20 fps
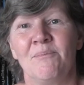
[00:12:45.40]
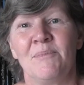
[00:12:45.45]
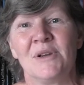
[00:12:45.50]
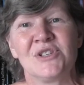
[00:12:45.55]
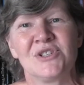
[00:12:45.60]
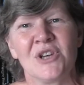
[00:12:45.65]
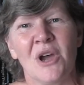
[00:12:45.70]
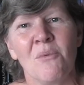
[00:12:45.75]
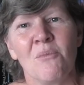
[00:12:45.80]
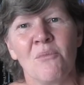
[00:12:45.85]

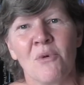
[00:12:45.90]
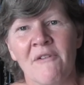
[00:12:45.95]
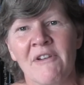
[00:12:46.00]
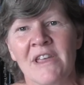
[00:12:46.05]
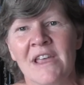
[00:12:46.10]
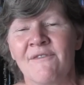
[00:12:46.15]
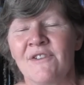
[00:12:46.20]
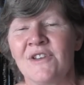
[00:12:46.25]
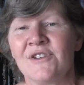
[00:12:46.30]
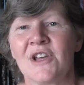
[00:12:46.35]
But don't
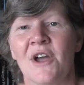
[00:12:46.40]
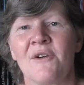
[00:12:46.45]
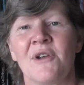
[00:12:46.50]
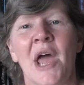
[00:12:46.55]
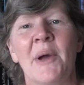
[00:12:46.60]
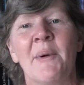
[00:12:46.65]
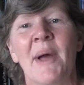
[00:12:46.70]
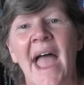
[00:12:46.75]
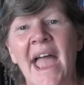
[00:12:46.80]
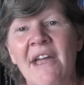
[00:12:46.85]
worry if you don't
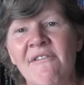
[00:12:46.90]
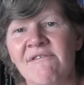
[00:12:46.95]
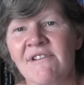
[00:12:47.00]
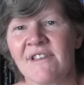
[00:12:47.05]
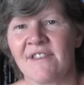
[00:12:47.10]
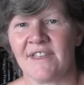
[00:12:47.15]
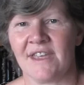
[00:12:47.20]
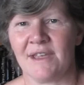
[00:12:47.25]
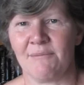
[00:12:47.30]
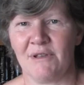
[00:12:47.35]
know
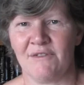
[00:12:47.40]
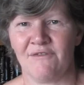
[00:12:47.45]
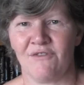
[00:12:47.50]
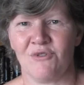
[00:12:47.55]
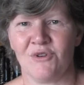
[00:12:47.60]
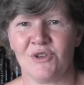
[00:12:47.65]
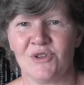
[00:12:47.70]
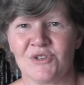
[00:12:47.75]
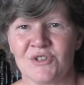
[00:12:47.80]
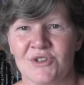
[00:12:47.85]
everything
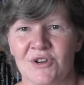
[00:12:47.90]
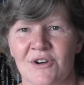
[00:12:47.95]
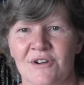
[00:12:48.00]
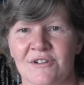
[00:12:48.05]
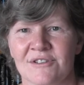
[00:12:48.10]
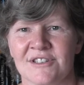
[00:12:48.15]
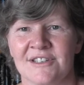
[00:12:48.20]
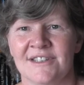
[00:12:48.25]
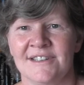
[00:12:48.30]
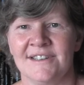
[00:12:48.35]
before you
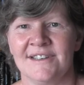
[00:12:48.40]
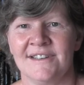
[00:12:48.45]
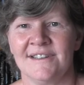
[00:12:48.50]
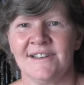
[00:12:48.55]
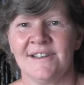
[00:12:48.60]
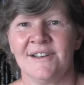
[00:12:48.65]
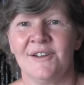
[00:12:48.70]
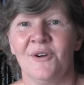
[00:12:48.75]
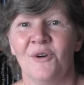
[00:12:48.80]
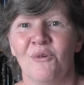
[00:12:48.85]
start.
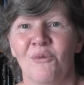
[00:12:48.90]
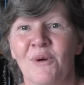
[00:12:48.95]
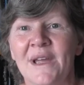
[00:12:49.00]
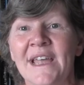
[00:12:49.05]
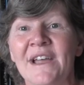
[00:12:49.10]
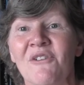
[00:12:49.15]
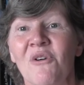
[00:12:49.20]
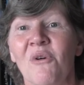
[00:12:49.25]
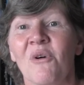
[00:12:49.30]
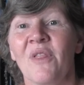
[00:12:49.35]

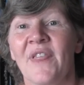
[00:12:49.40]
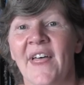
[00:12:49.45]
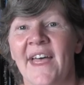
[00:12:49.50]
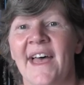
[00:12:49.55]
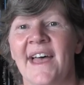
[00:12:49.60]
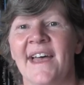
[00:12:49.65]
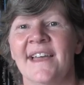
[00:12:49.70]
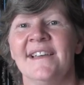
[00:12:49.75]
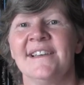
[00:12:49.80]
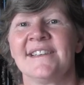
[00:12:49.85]
We're all
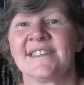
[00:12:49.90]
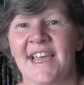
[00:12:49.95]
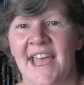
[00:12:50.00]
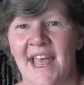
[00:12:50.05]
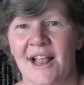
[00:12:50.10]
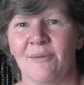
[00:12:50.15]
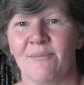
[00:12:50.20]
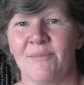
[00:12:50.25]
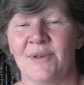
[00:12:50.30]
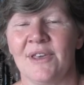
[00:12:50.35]
there to
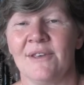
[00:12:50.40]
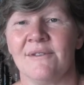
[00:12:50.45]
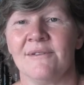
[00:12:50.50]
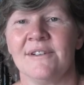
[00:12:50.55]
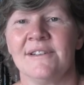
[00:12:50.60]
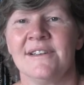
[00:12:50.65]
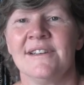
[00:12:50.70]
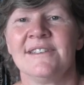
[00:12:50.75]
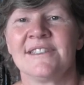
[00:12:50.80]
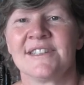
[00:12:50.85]
help
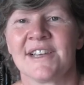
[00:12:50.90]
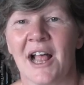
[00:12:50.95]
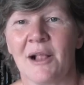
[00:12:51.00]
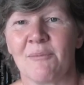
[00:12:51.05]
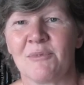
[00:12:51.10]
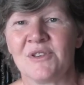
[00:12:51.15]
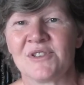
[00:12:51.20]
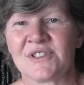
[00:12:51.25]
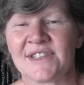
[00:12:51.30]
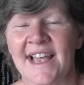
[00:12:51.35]

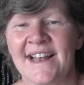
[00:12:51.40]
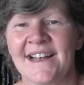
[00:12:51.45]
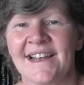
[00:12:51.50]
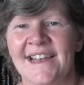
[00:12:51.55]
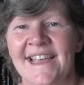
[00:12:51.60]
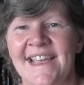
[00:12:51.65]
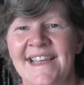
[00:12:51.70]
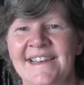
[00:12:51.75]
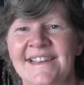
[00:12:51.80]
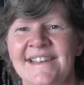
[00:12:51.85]
you
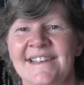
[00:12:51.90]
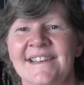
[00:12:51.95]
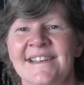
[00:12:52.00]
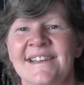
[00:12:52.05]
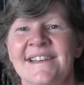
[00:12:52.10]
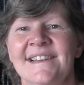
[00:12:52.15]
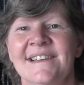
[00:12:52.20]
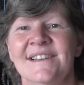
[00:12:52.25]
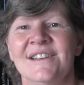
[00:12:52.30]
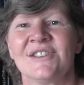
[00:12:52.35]
settle in,
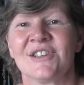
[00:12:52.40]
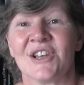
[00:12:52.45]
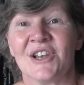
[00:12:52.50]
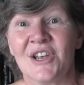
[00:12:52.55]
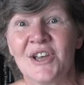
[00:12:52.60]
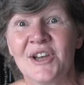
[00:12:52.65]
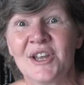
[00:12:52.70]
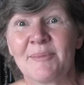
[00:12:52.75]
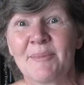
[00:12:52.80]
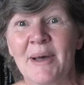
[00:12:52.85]
to
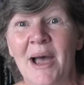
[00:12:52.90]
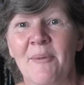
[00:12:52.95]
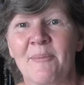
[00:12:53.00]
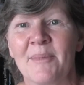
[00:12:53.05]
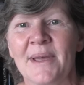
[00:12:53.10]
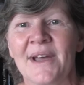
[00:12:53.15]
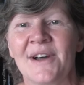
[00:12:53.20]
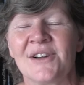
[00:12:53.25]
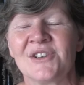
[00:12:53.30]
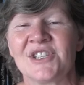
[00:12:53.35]
learn about
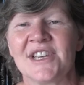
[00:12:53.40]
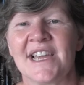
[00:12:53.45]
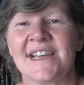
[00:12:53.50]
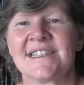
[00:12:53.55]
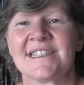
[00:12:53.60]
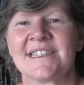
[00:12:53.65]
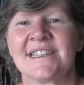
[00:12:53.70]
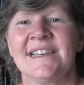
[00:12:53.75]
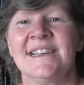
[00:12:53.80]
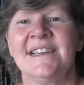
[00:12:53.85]

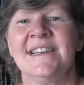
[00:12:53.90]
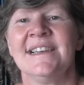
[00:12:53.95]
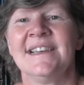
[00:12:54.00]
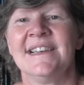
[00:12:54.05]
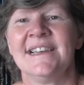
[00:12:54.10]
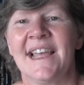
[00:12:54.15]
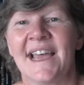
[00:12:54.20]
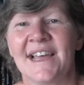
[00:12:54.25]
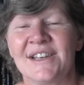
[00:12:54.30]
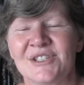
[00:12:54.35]
BRGS,
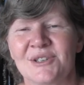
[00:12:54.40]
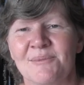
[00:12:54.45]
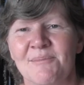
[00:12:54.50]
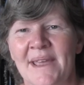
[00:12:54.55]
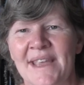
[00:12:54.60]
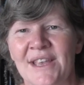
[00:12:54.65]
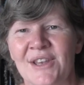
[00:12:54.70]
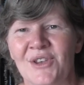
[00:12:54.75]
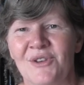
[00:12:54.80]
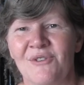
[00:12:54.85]
and to
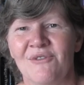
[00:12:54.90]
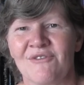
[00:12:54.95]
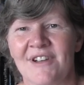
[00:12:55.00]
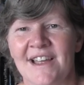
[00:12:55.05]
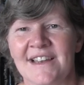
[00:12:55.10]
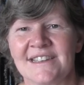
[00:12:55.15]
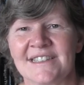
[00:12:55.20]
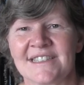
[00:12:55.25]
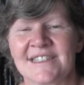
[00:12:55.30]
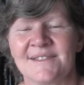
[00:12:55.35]
make new
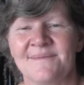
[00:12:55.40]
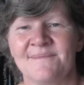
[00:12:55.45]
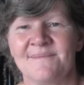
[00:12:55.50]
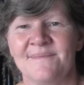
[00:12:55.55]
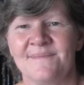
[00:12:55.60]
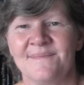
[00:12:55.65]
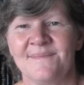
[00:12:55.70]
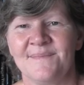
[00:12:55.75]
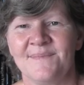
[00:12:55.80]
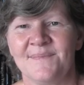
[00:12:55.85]
friends.
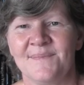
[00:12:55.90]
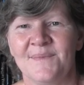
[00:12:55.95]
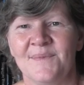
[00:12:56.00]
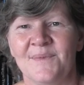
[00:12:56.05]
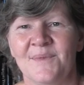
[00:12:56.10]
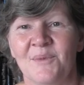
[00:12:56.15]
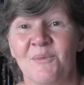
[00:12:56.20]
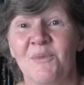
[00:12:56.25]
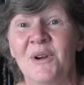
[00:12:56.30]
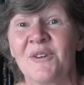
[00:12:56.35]

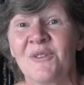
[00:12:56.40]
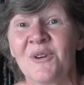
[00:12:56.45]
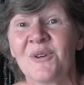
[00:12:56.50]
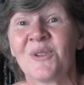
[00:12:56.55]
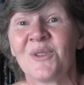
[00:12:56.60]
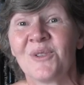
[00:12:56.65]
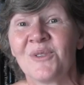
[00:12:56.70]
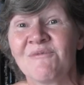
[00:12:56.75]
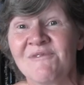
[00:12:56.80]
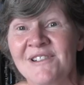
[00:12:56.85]
We're
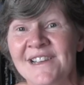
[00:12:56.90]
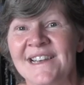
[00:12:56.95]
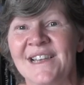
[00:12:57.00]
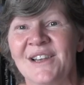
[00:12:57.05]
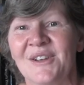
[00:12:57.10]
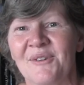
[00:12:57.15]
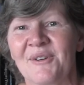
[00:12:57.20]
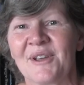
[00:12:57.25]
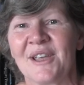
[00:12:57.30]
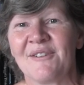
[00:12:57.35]
all
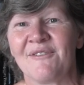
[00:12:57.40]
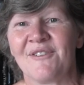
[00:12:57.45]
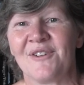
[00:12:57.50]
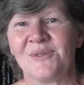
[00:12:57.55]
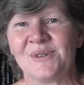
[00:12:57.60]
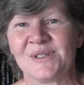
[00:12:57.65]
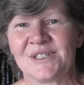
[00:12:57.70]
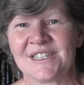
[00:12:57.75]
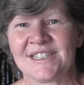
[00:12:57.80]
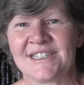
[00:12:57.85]
really looking
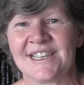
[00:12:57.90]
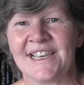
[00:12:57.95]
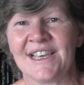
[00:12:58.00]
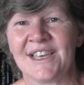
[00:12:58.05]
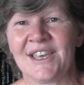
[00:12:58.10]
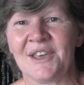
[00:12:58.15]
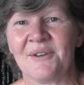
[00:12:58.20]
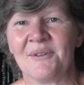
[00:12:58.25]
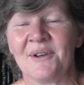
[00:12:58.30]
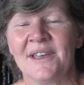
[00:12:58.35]
forward to
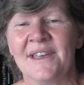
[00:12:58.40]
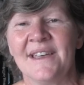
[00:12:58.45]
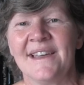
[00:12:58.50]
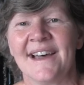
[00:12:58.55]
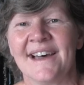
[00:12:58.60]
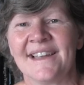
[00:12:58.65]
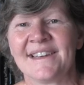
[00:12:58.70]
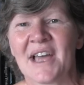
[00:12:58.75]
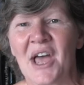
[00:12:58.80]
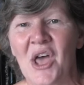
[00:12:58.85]
seeing you,
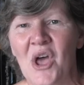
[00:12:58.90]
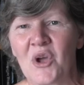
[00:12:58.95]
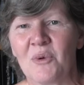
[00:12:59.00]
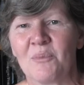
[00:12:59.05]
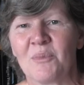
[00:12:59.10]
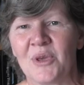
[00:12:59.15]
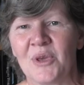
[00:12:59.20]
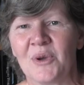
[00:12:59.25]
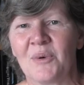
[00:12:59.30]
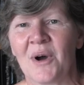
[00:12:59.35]
and I
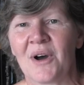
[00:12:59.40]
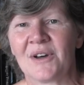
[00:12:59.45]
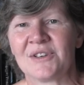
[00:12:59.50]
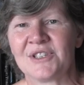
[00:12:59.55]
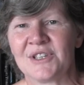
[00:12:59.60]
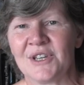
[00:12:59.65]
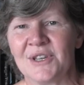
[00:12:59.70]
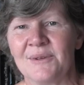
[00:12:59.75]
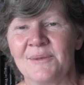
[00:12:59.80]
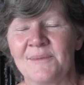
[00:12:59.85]
hope you are
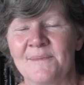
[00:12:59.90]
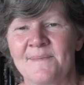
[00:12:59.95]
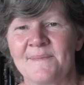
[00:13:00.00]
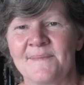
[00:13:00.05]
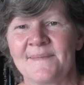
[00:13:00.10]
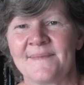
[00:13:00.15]
too.